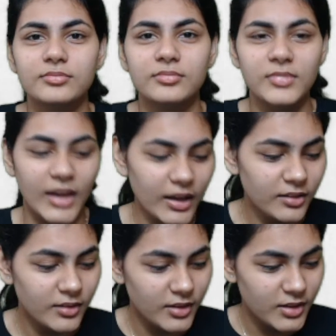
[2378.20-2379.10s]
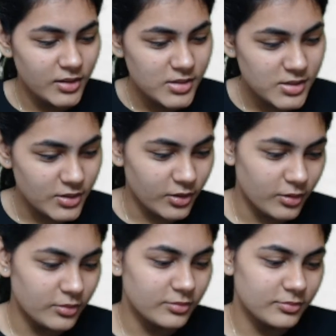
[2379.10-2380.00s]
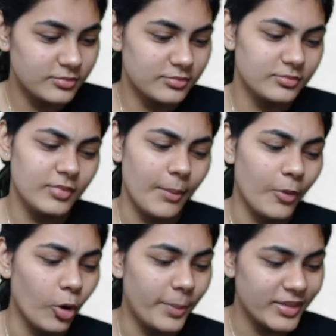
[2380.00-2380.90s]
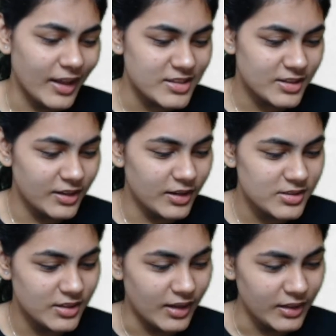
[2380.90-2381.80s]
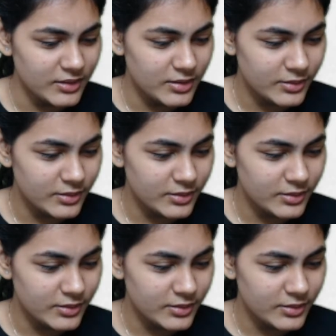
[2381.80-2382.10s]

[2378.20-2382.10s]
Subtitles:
Yeah. So I'm hoping that's clear, Siddhant.